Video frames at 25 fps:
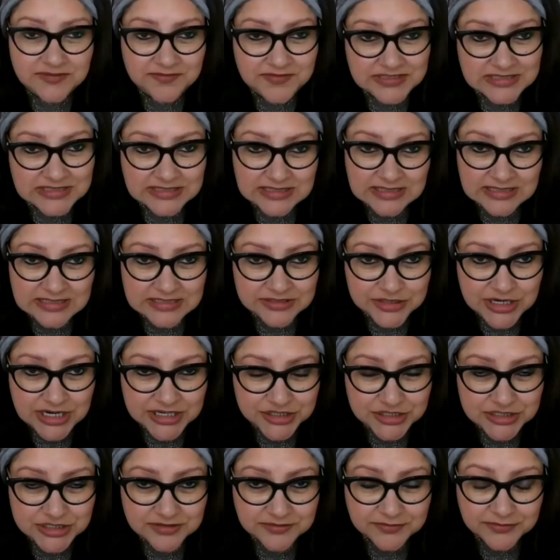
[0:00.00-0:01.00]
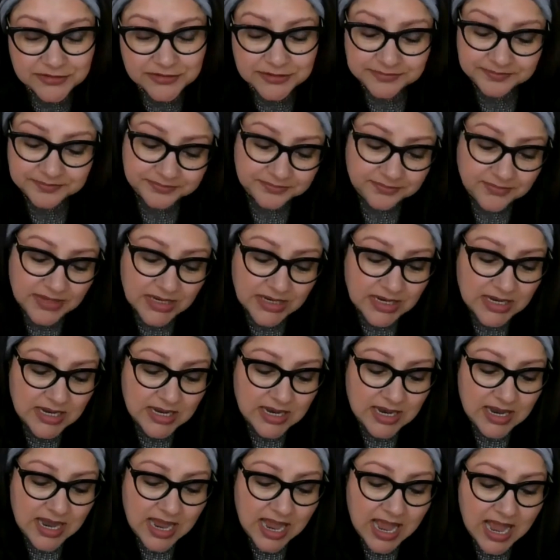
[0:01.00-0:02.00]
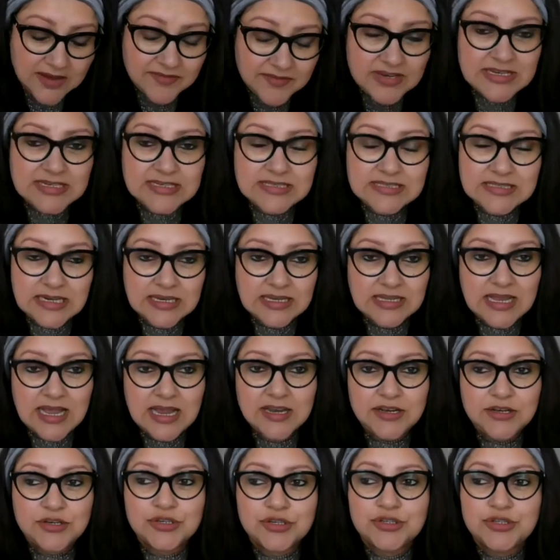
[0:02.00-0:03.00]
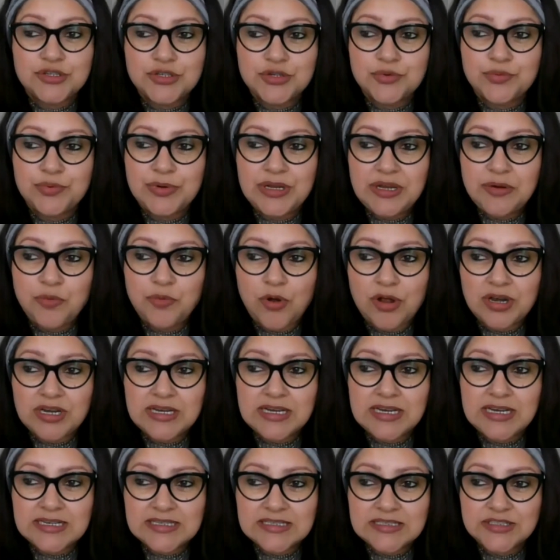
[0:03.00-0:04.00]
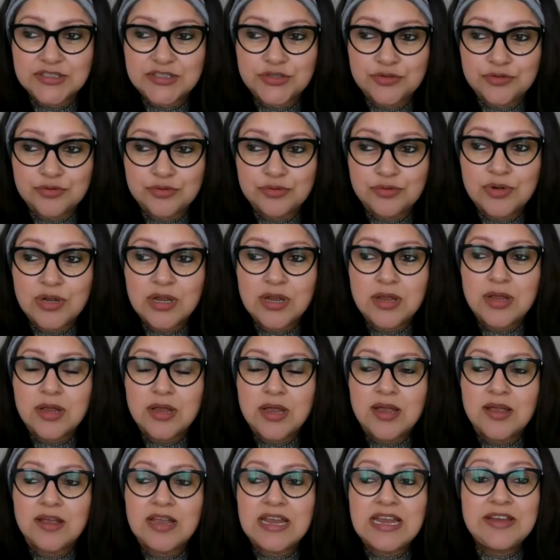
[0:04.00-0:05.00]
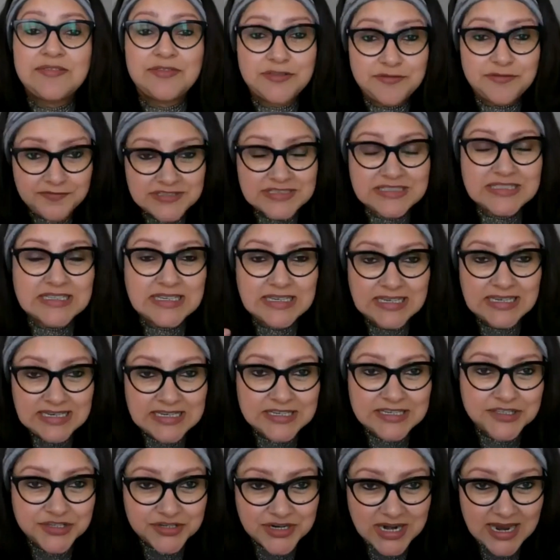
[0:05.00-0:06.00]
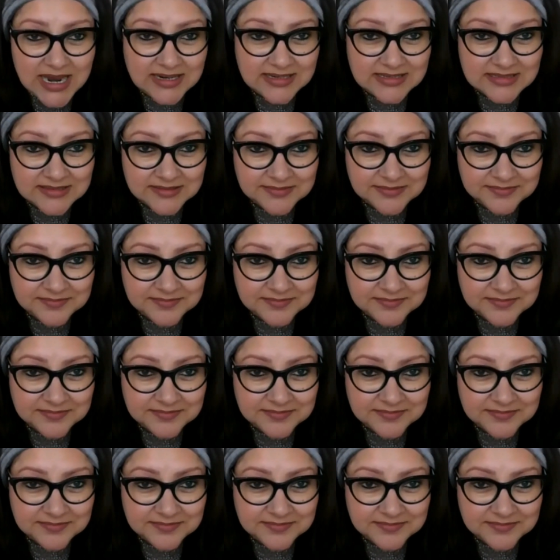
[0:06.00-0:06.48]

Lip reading: and physical interaction different. Having said that, do we want kids to even physically interact?